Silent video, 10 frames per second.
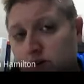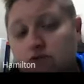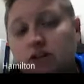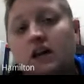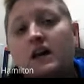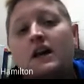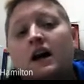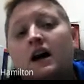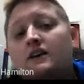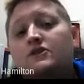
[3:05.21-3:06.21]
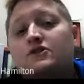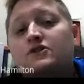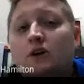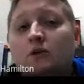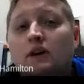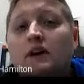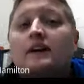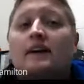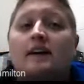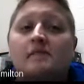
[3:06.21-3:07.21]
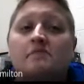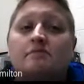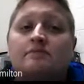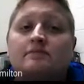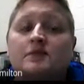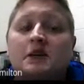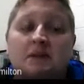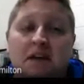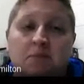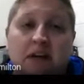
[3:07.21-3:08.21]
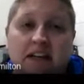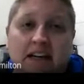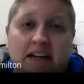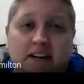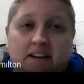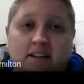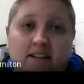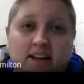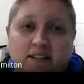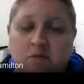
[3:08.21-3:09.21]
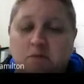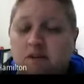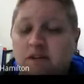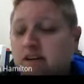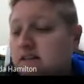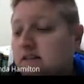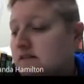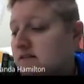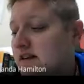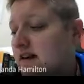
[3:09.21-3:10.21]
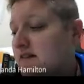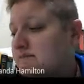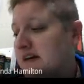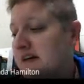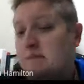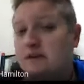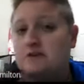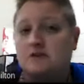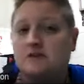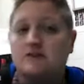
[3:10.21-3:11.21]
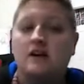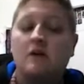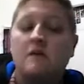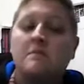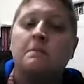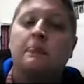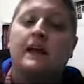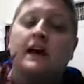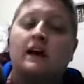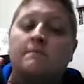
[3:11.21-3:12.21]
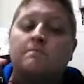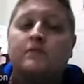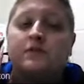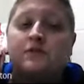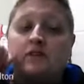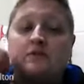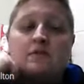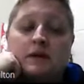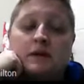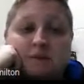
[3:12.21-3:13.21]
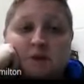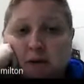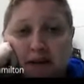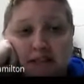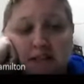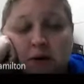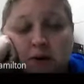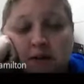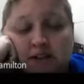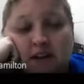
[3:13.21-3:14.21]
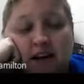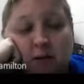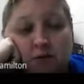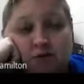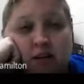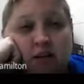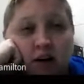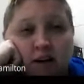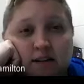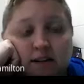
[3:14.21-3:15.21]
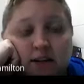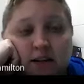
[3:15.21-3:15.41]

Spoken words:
2 words. So somebody planned ahead at some point there thinking about students. So you do have to double space though, and so that helped you out a lot.